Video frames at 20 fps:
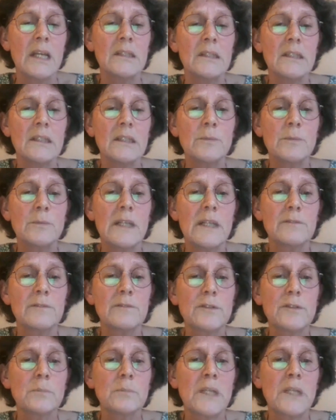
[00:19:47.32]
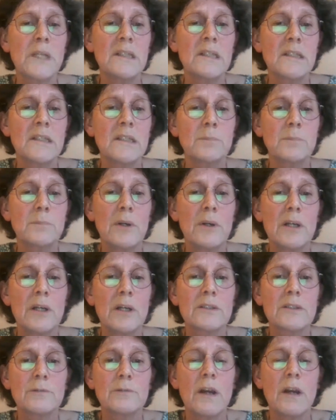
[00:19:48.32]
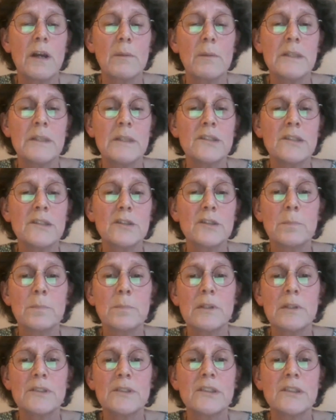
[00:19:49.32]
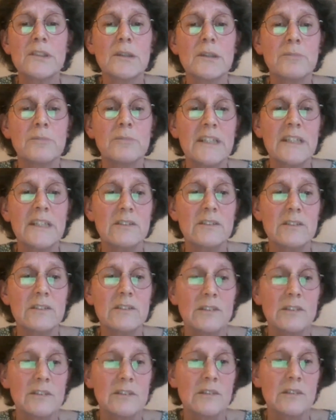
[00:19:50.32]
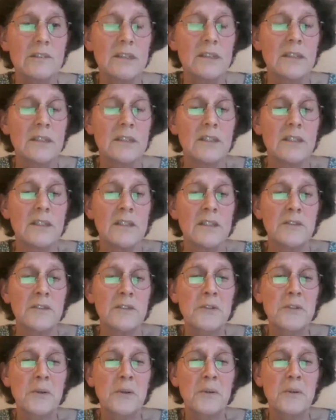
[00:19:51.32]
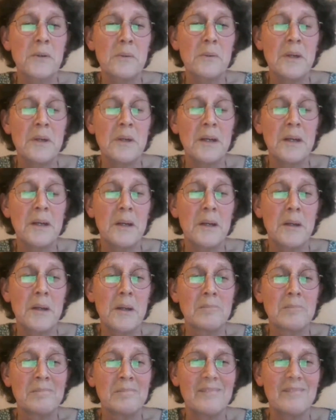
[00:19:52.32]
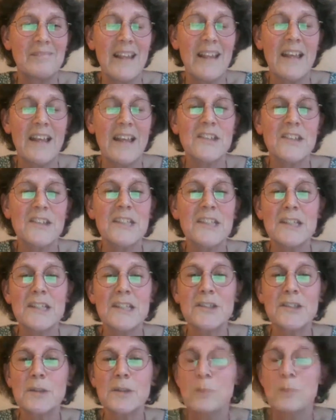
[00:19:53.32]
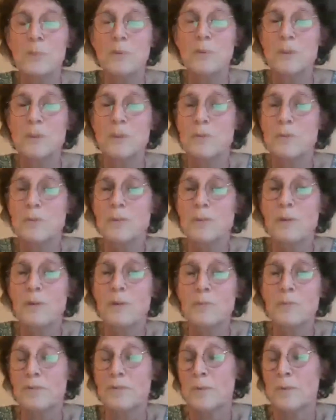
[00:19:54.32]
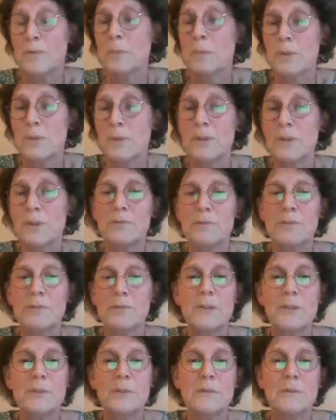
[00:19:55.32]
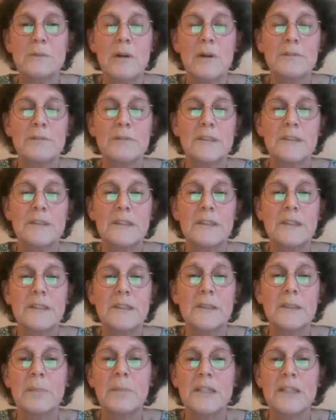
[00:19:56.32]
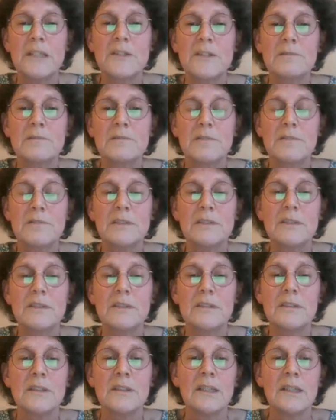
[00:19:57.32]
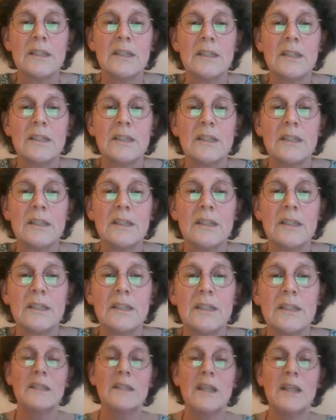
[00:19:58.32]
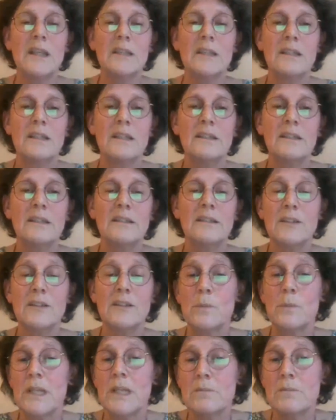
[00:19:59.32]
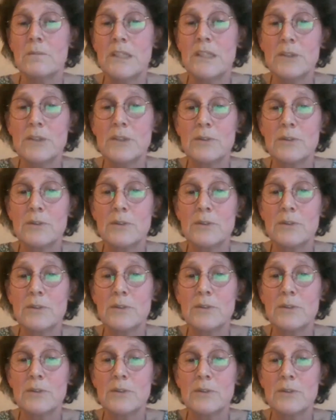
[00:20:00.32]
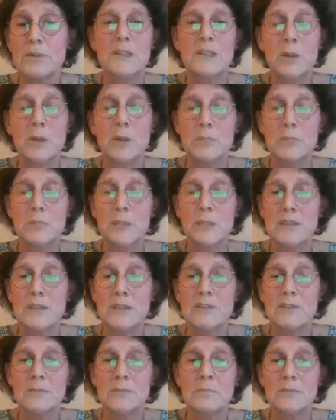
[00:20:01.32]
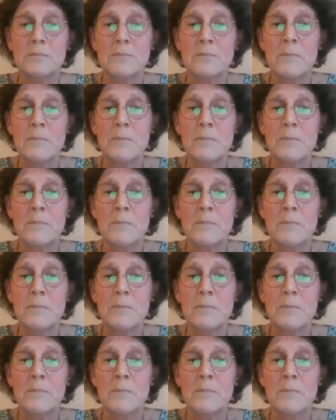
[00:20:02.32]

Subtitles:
and that we have to make that part of our business policies and practices. So I think that's important from the point of view of the pension fund, that you work in that way with your investors and with companies.